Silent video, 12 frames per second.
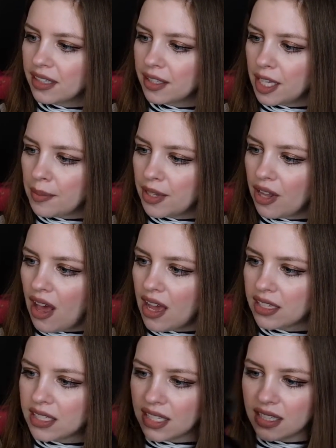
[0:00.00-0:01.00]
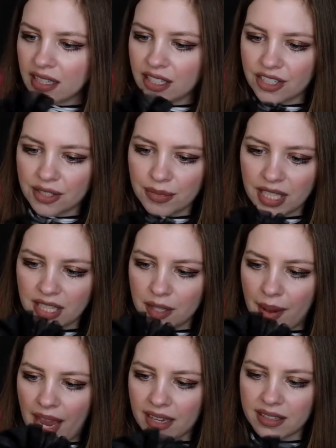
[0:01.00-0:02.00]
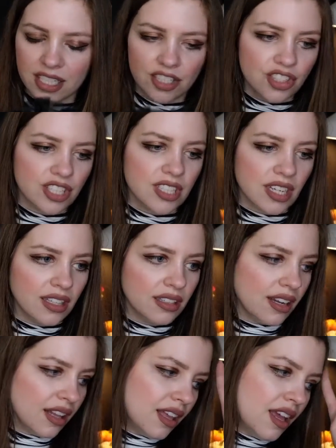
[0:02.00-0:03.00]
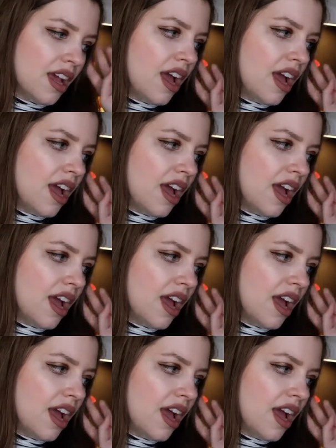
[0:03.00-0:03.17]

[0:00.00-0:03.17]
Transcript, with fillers: lip gloss, and then there's something in the back. I think it's just a little